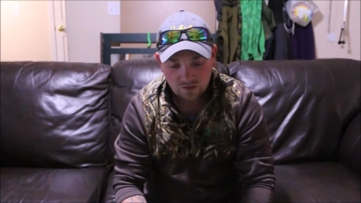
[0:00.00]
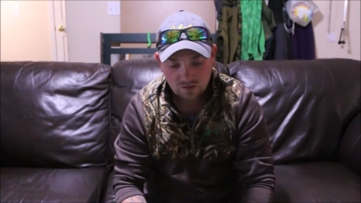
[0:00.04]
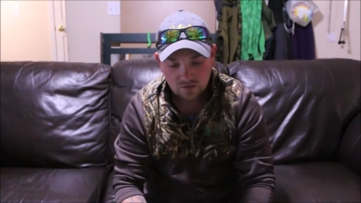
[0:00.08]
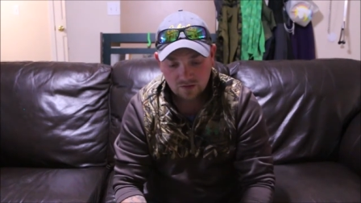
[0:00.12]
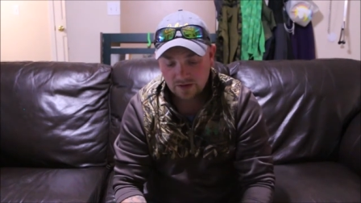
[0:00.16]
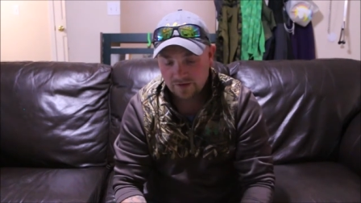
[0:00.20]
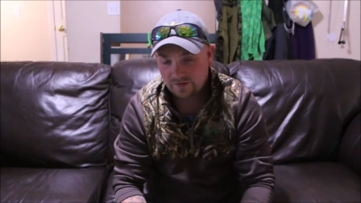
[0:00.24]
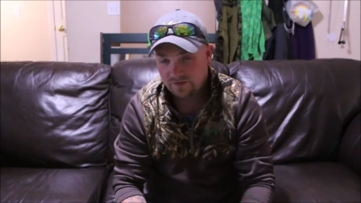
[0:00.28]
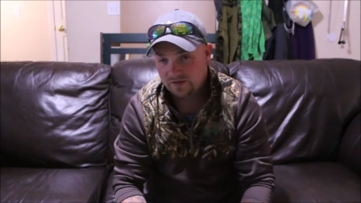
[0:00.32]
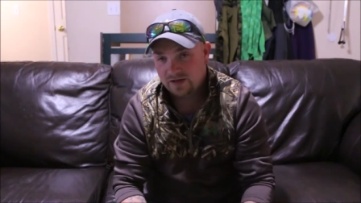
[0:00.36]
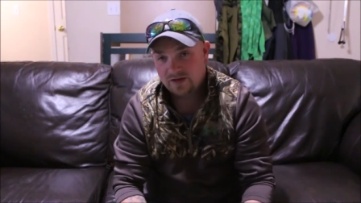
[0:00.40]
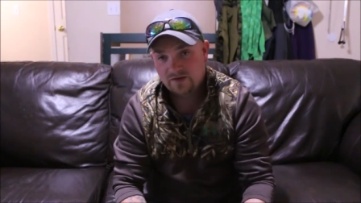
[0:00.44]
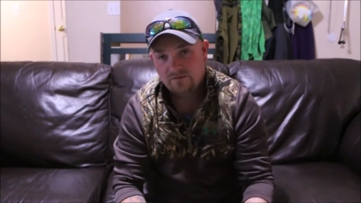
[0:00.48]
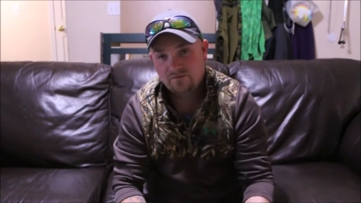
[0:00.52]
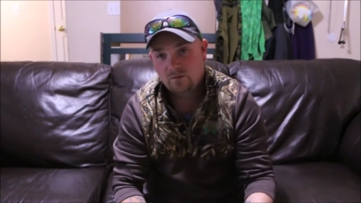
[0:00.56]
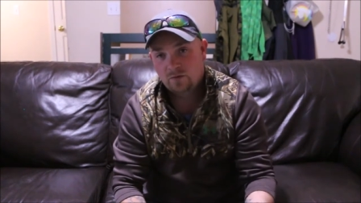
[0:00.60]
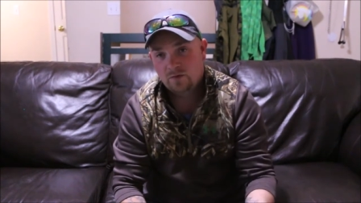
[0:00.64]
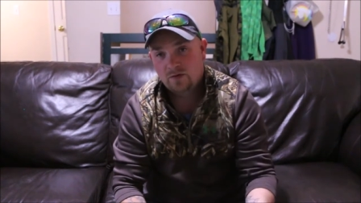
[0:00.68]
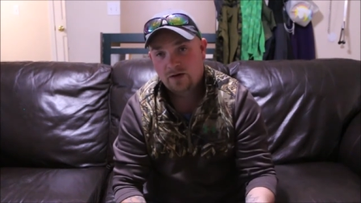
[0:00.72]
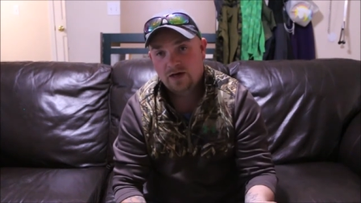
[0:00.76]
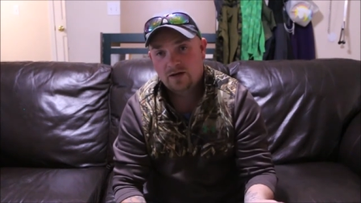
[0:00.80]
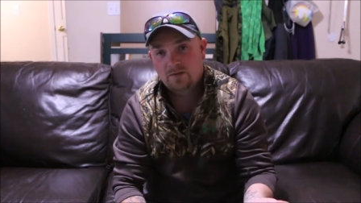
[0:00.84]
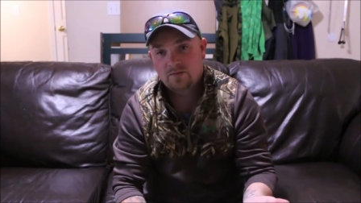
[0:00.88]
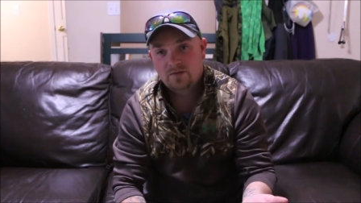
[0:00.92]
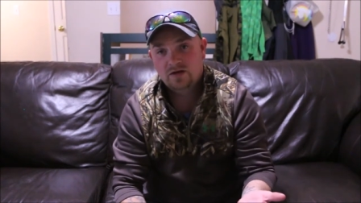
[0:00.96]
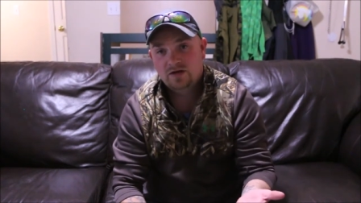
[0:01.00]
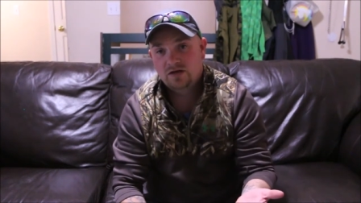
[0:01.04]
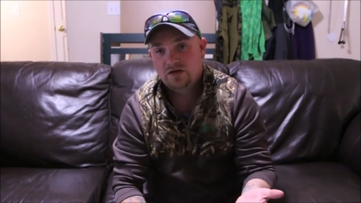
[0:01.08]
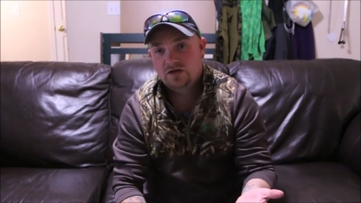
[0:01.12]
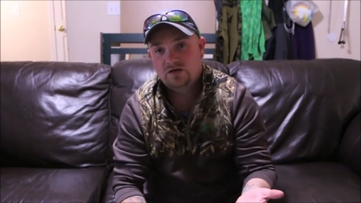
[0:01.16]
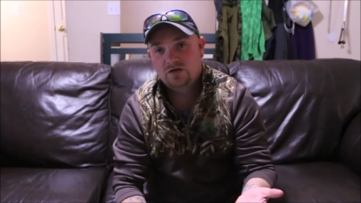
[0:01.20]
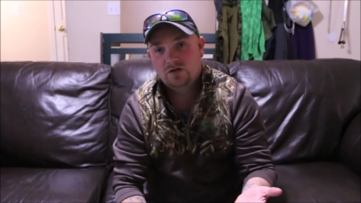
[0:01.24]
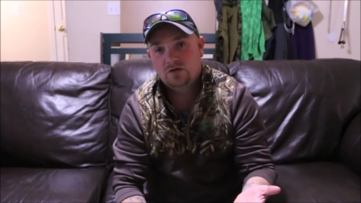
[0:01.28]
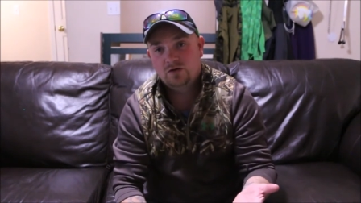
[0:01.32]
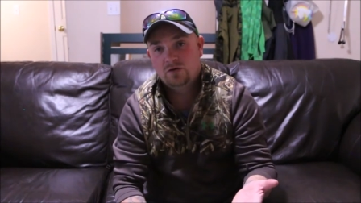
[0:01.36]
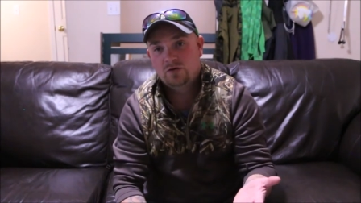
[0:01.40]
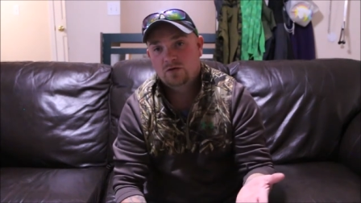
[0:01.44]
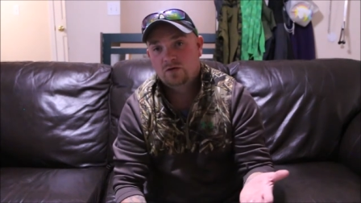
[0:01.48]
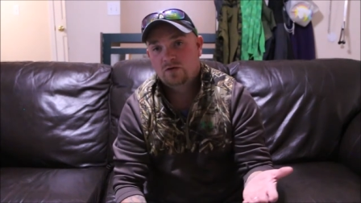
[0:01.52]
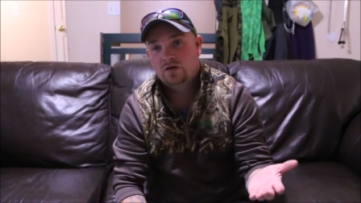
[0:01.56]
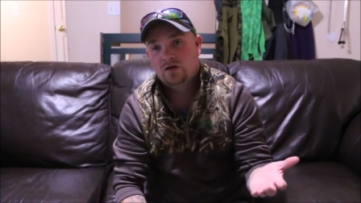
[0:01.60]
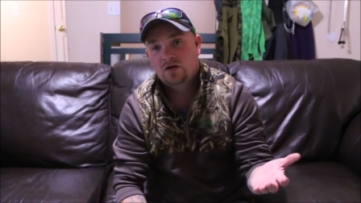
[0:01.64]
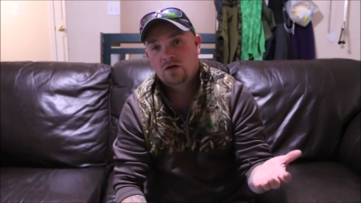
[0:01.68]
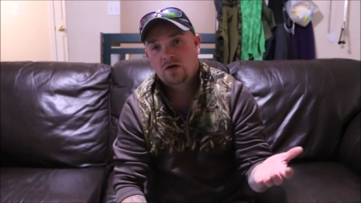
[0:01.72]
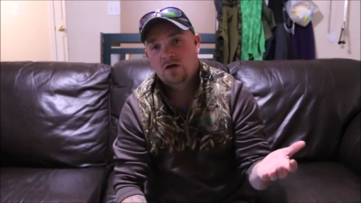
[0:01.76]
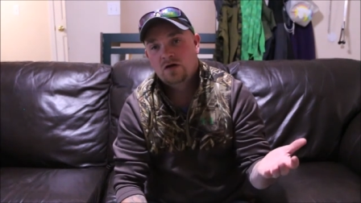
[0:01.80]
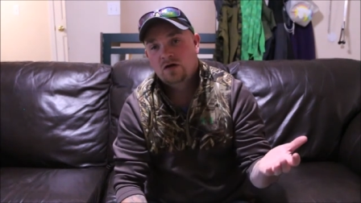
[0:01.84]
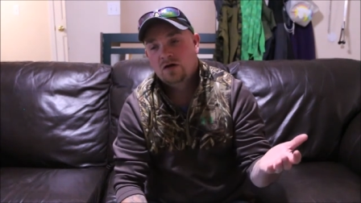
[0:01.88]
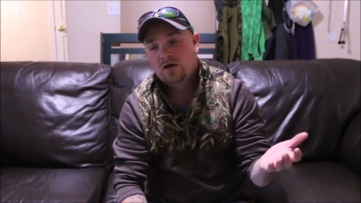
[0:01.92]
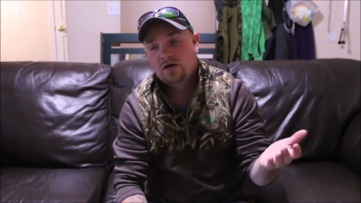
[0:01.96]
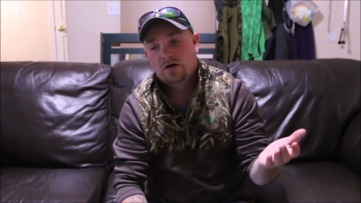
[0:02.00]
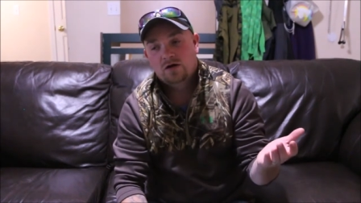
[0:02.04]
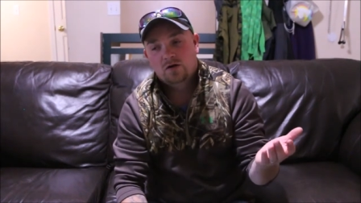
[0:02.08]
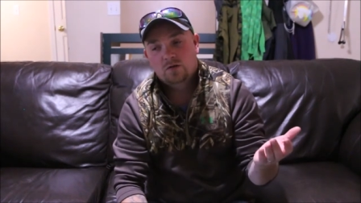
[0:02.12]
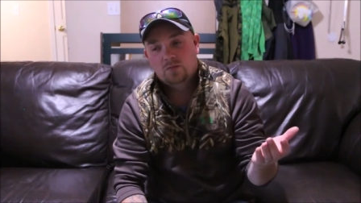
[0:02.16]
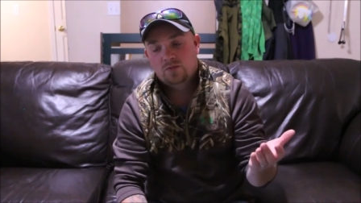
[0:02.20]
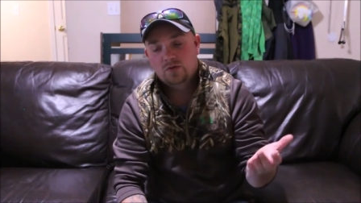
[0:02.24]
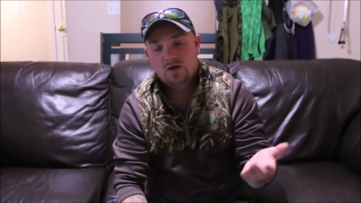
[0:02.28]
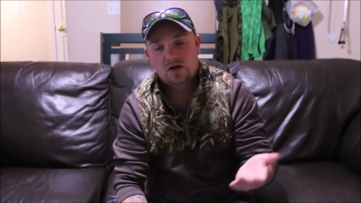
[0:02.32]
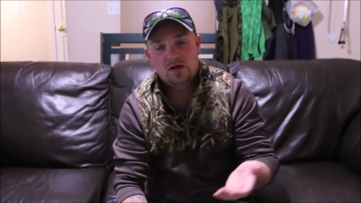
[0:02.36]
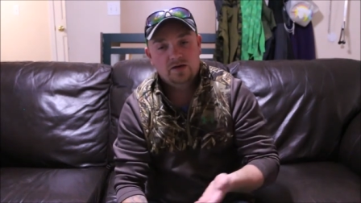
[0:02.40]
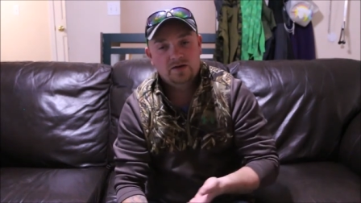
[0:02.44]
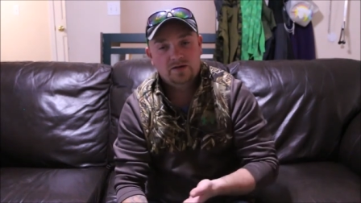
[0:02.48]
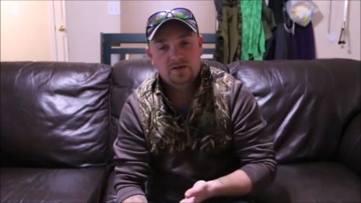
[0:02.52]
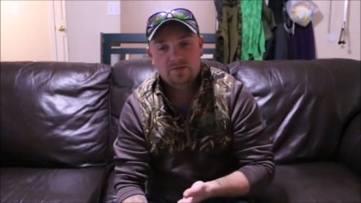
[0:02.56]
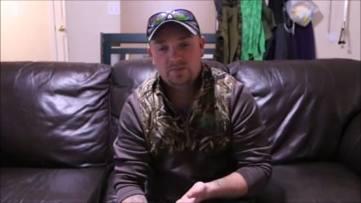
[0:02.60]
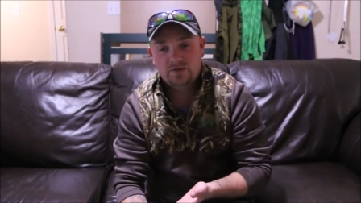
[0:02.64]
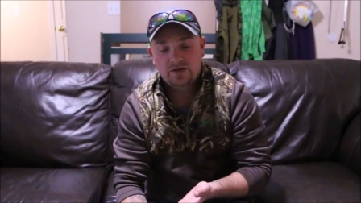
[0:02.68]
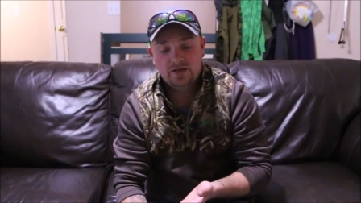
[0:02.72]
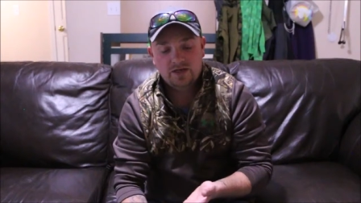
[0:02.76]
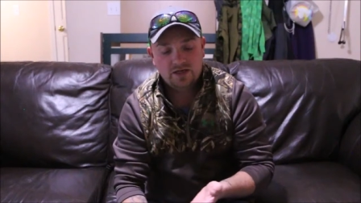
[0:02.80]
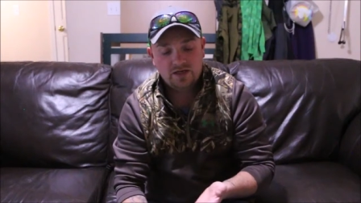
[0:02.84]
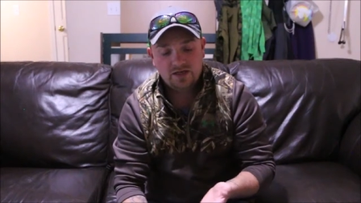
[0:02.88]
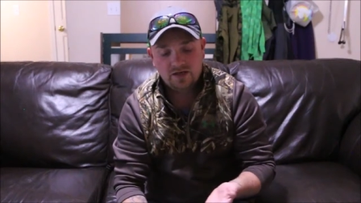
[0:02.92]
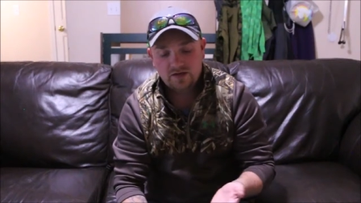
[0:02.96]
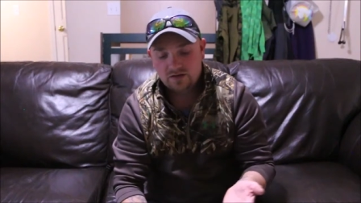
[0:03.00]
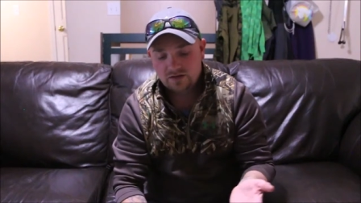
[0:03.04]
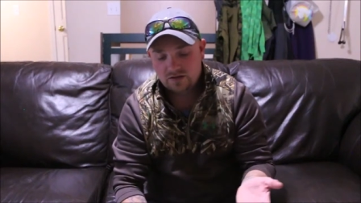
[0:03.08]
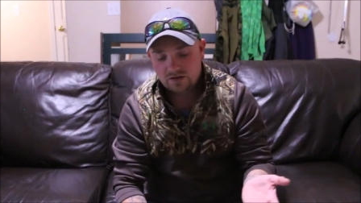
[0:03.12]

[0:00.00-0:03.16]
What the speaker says: the giveaway I'm going to do, it'll probably be,